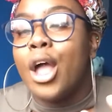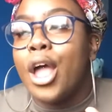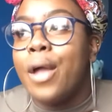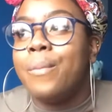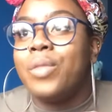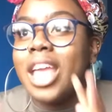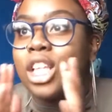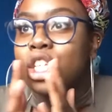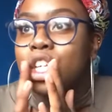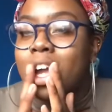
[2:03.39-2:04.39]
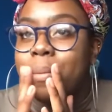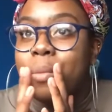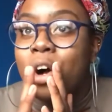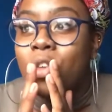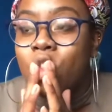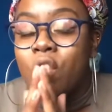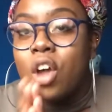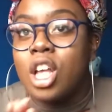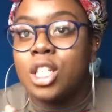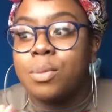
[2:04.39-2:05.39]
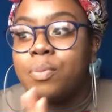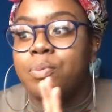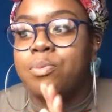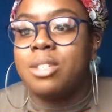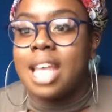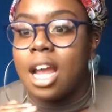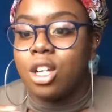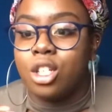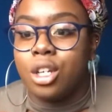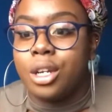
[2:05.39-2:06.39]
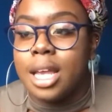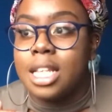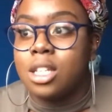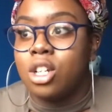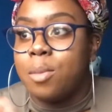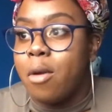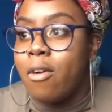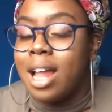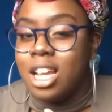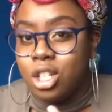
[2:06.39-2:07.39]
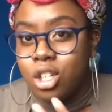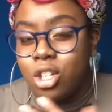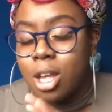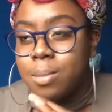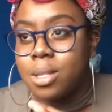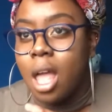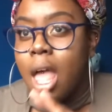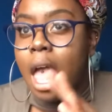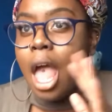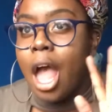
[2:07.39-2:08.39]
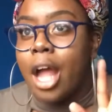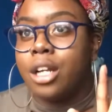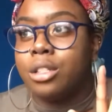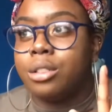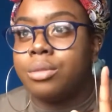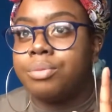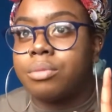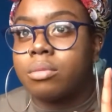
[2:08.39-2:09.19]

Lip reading: the Instagram poll, the first section is going to be relationships, and